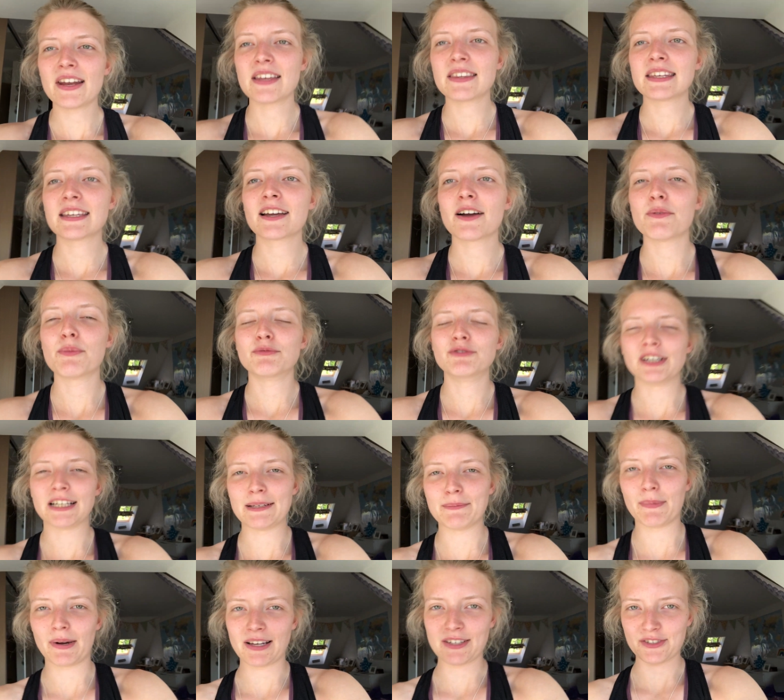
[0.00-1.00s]
I think I
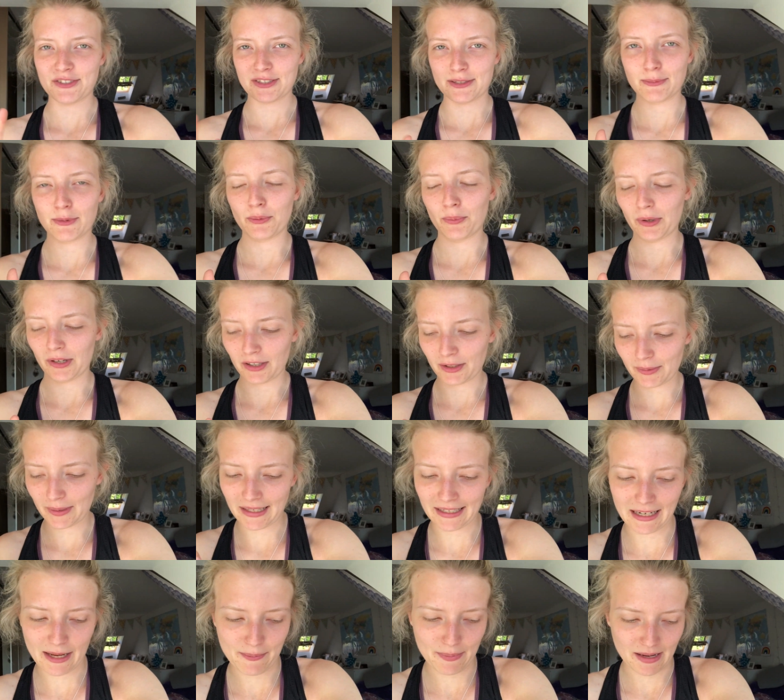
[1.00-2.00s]
really might do some more work when
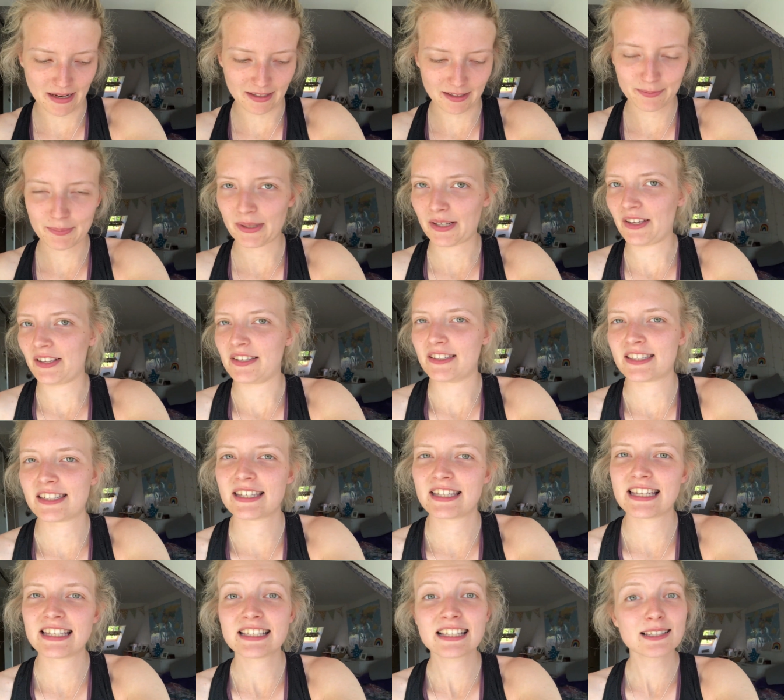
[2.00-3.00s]
I get back because
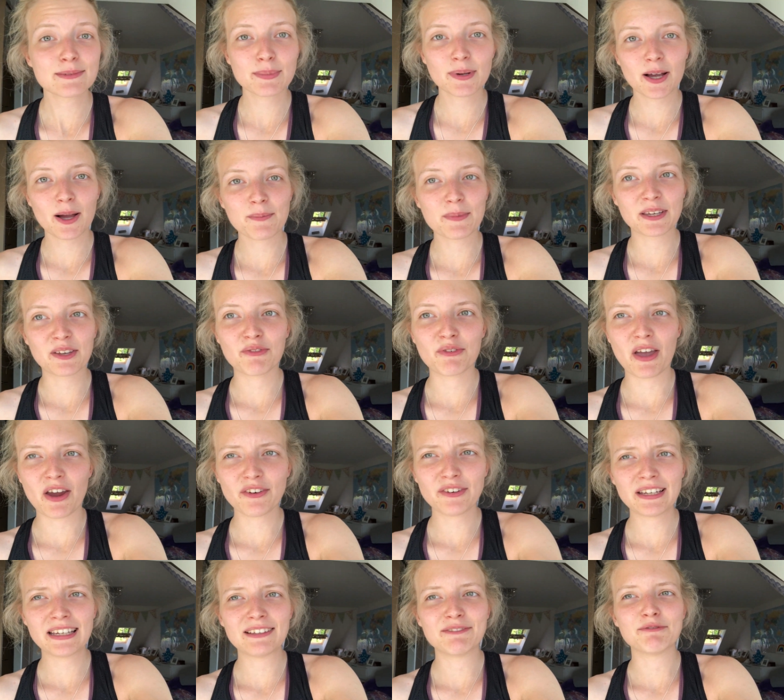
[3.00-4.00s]
this is becoming a
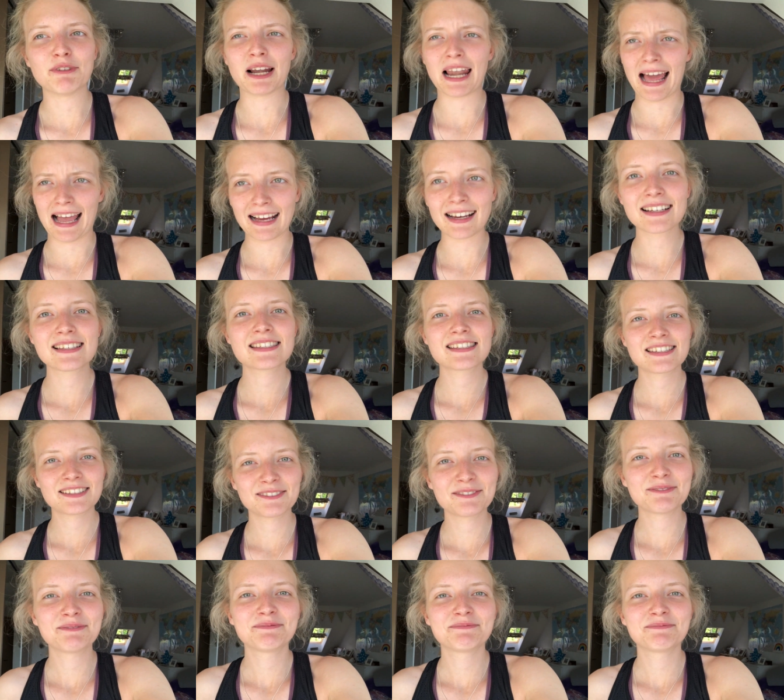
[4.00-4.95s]
very relaxed